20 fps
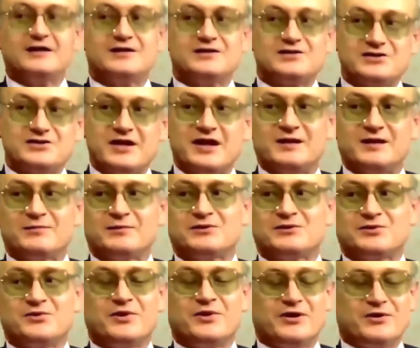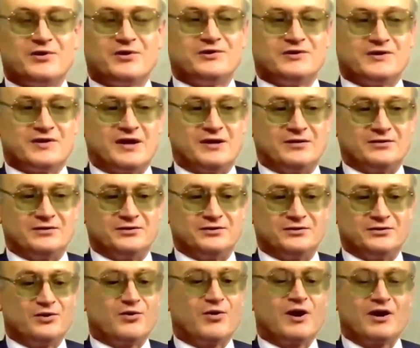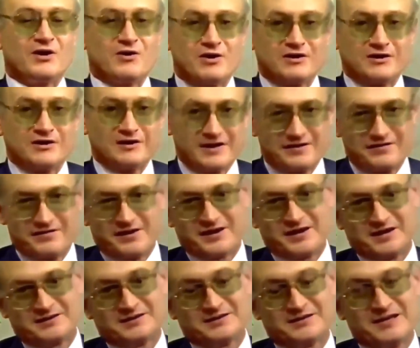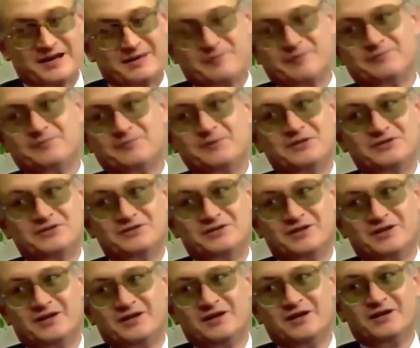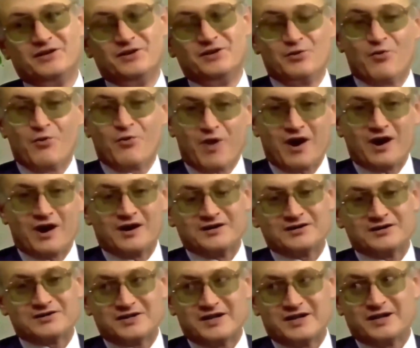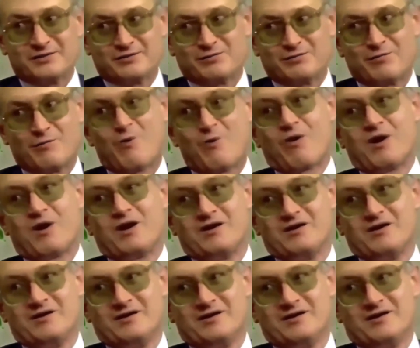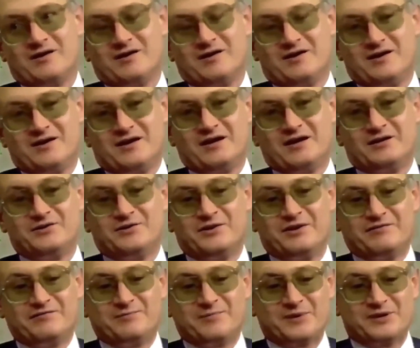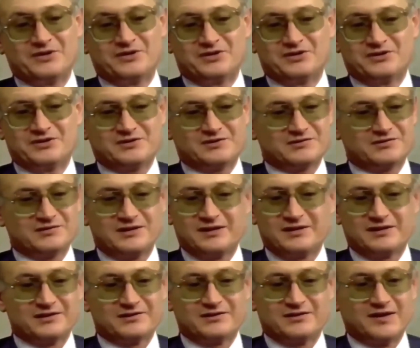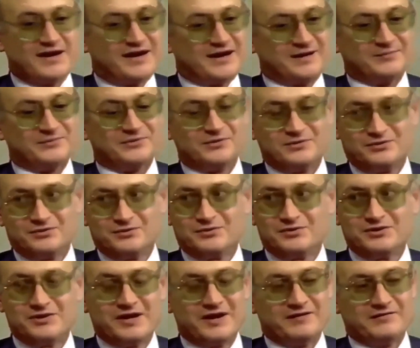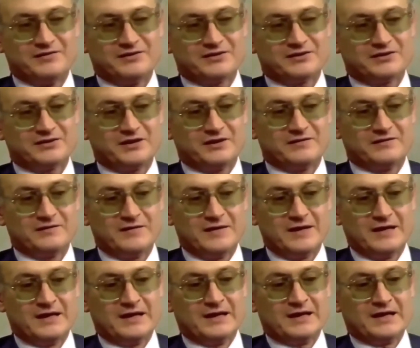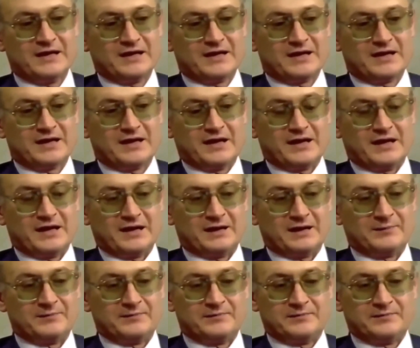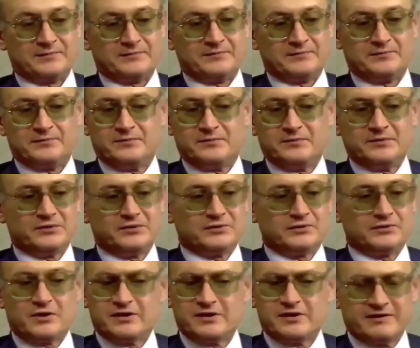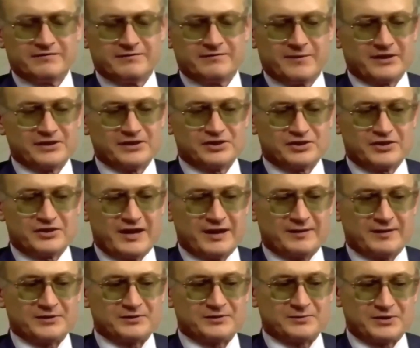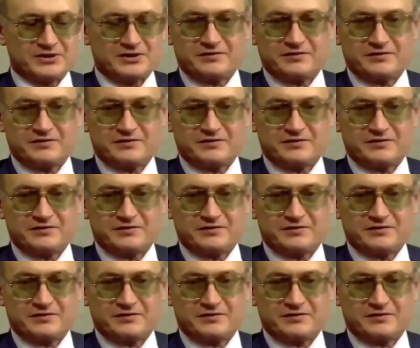understand what's going on around you. You are not living at the time of peace. You are in a state of war, and you have precious little time to save yourself. Um, you don't have much time,